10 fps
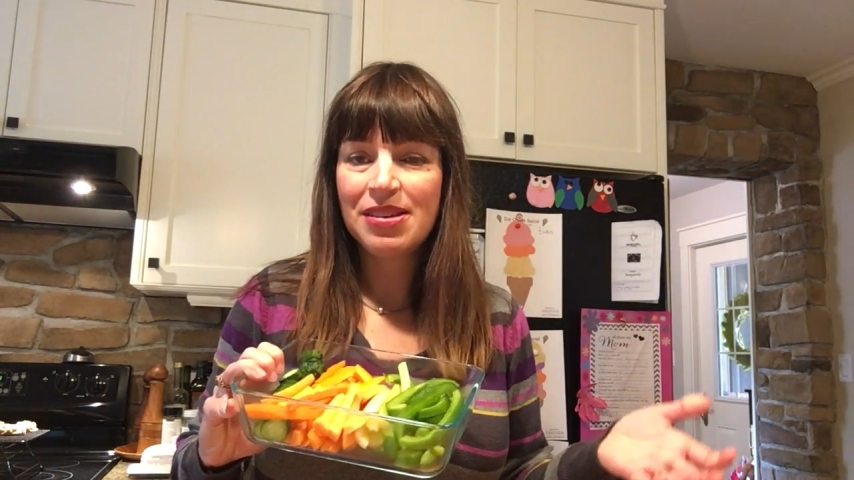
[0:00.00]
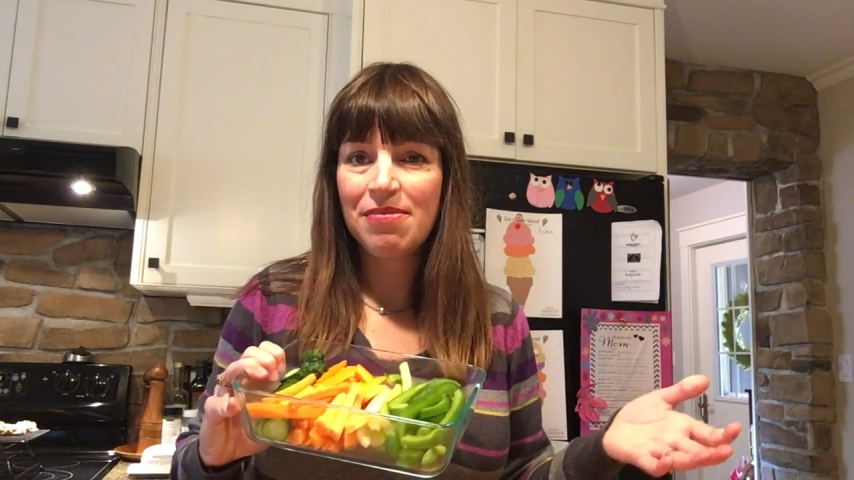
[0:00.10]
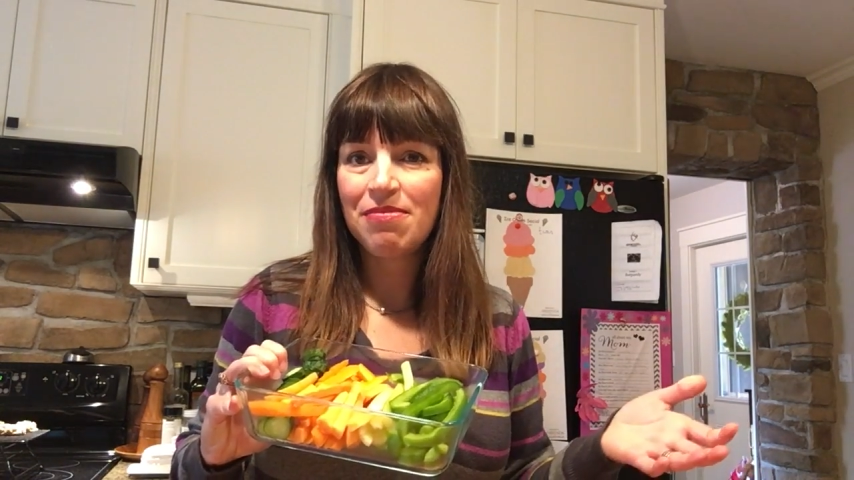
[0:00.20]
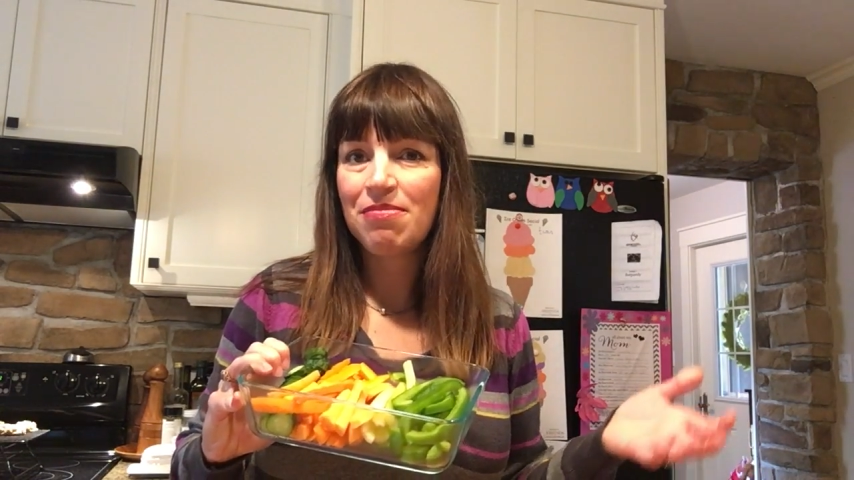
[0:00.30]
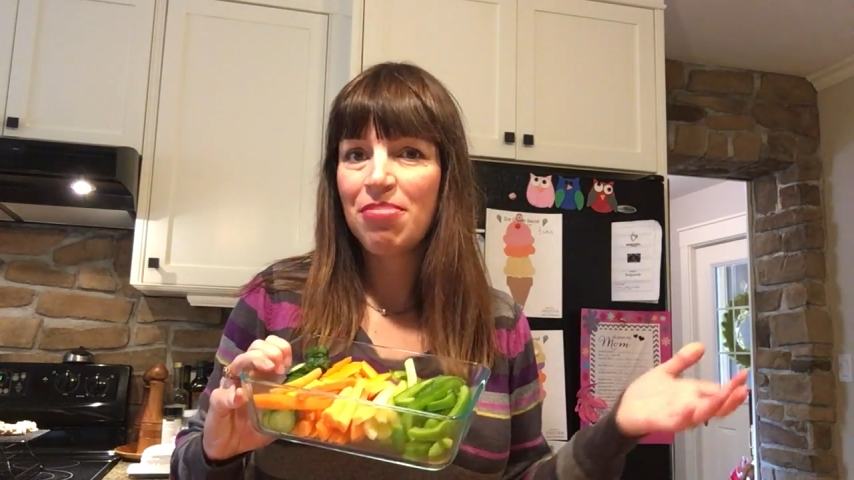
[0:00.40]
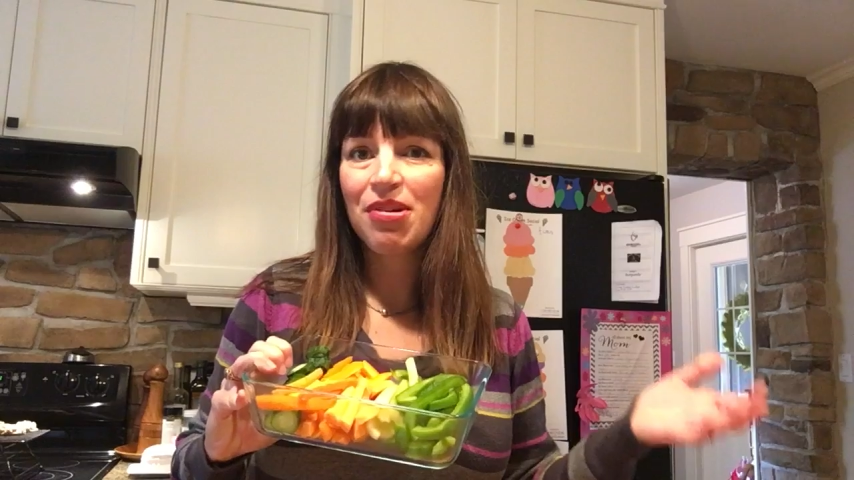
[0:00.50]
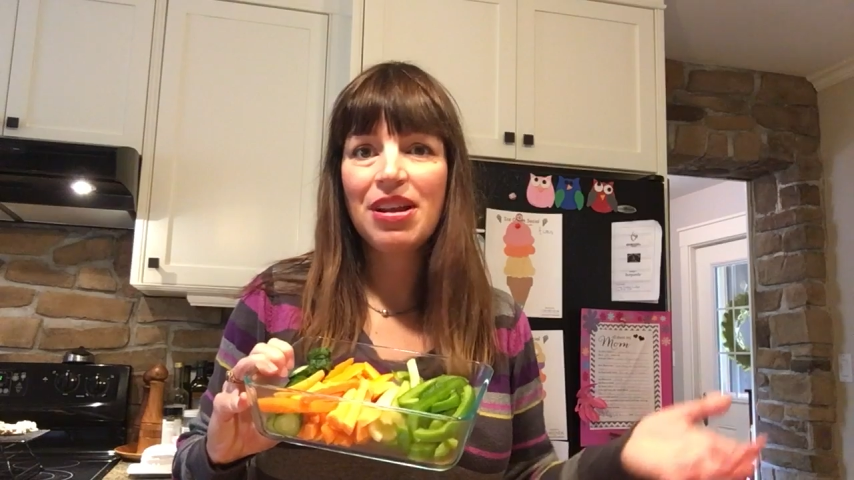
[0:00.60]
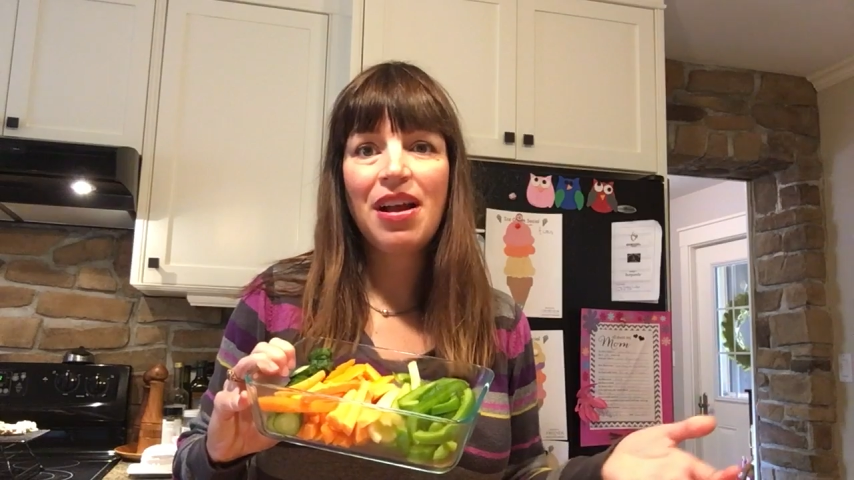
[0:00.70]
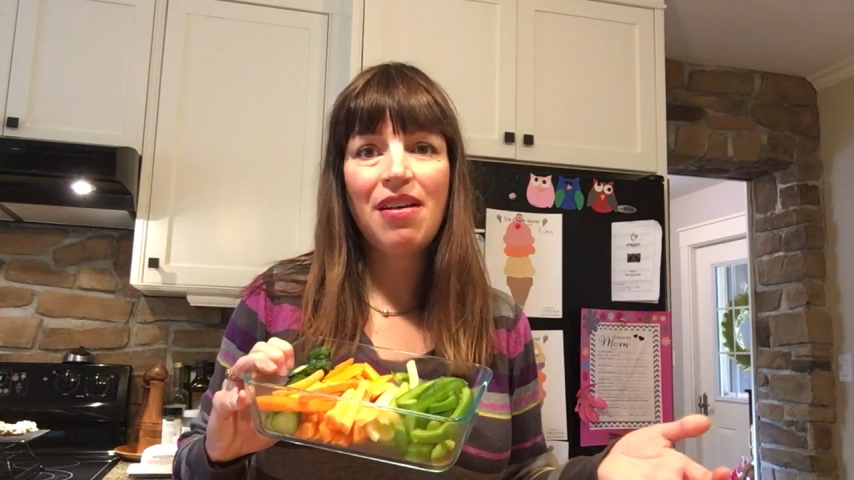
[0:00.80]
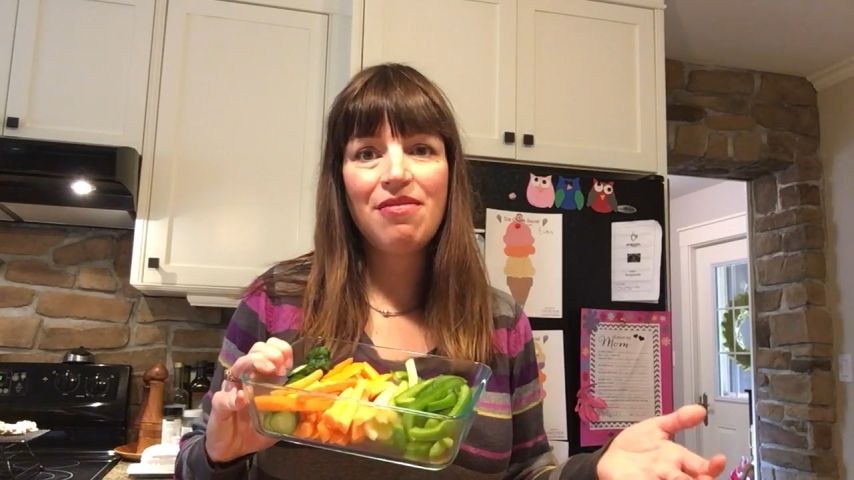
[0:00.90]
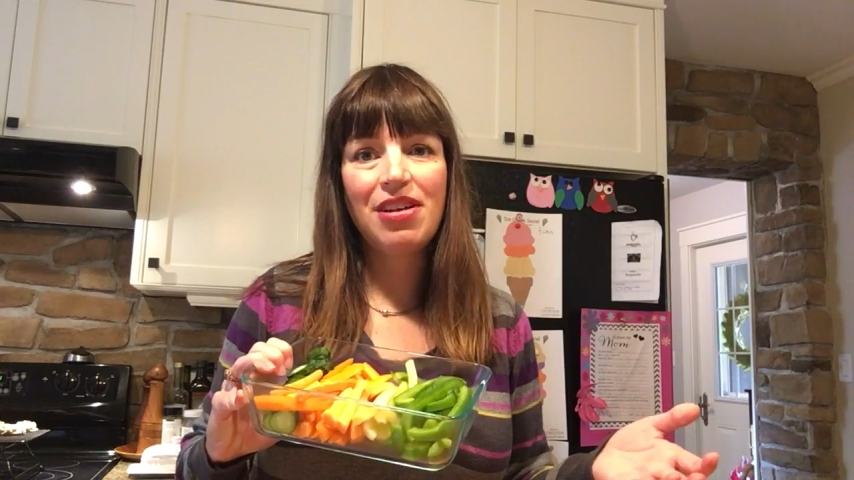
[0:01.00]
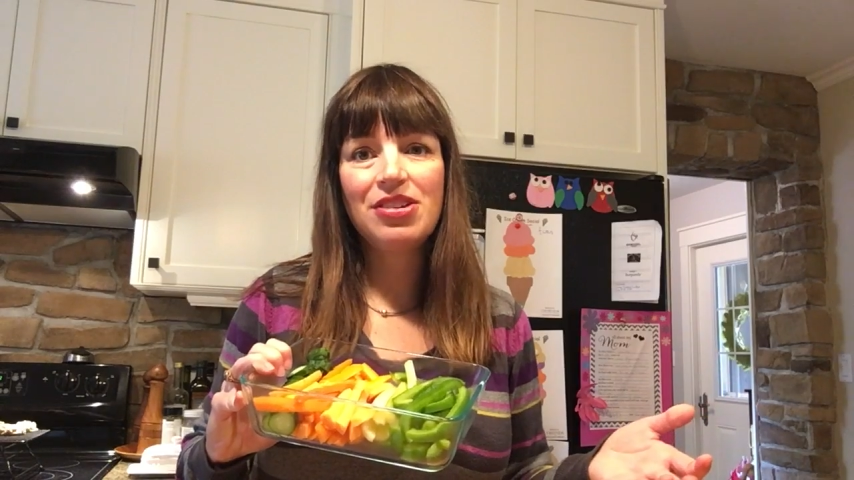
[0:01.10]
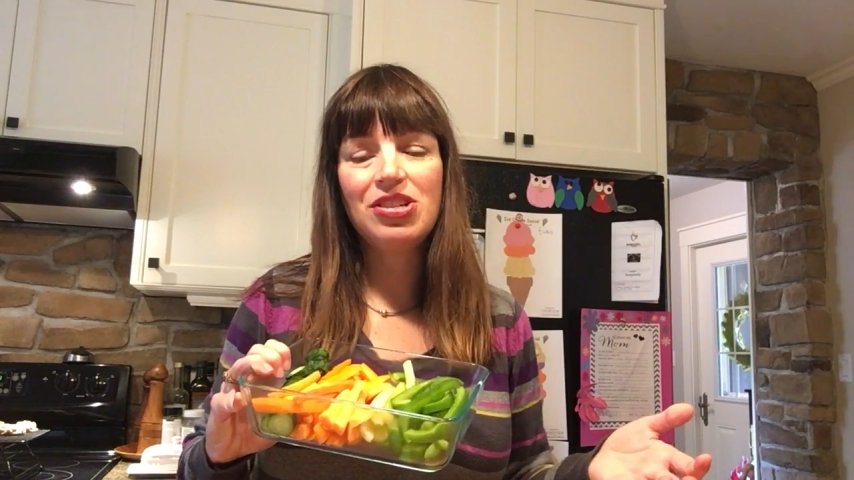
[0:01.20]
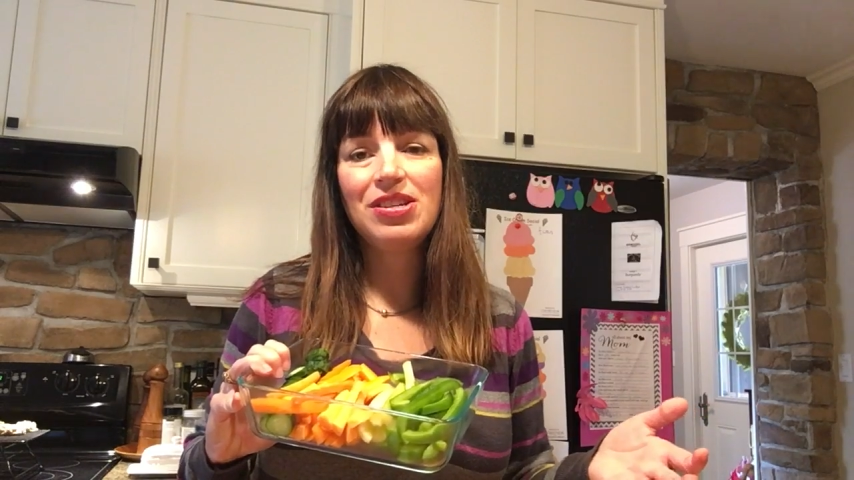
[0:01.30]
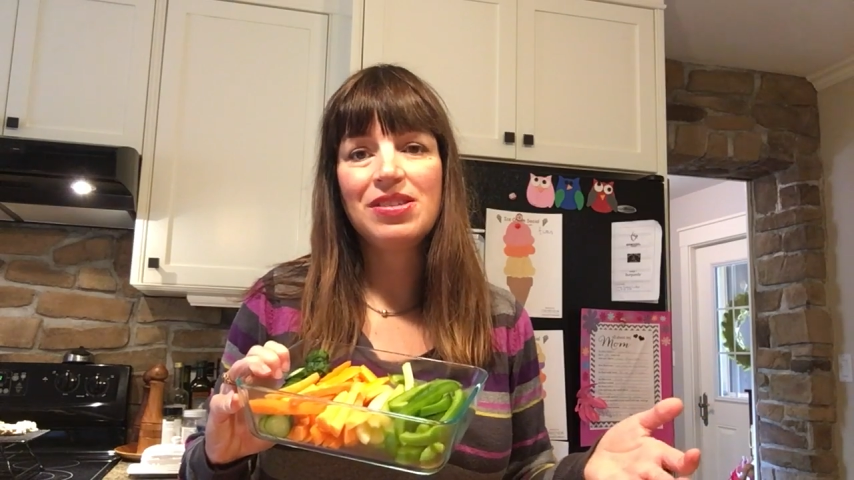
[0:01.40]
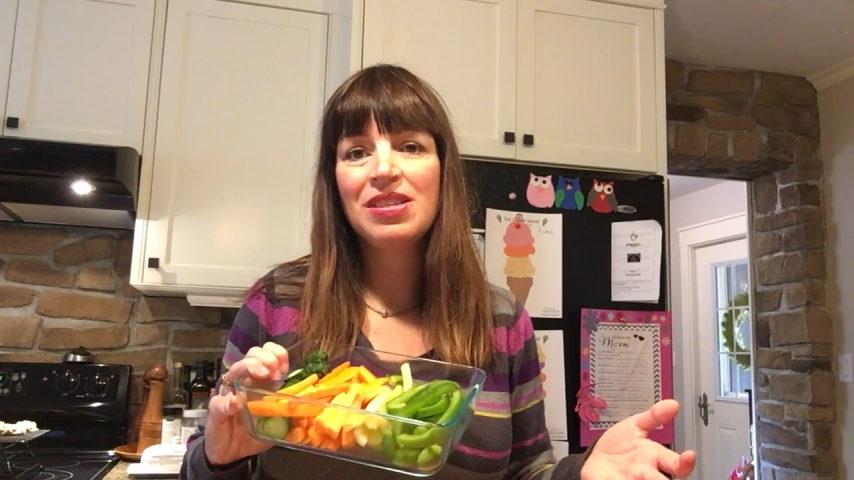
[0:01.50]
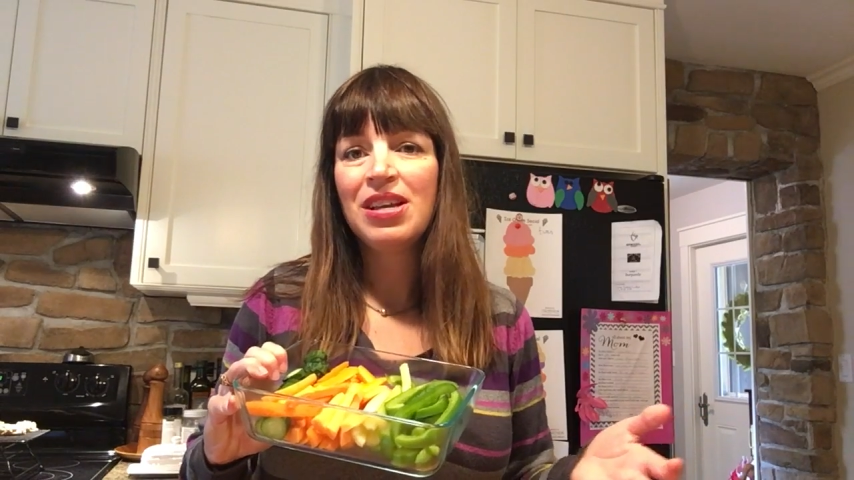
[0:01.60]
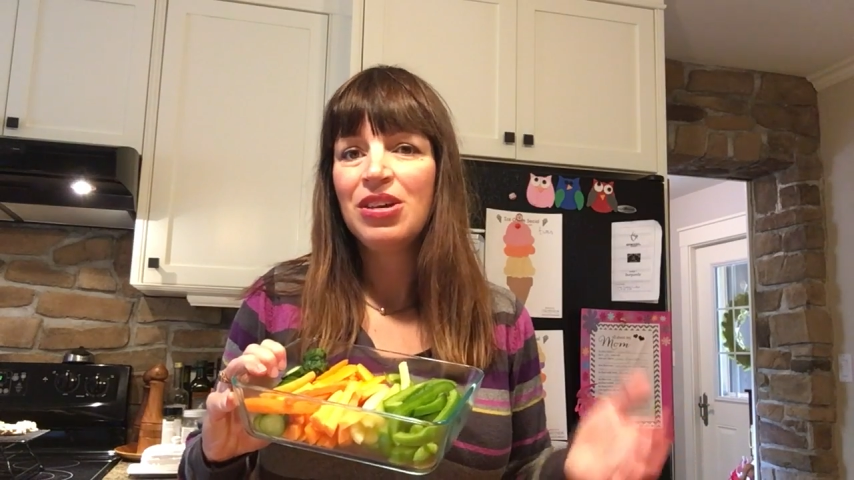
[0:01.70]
some pre-cut veggies.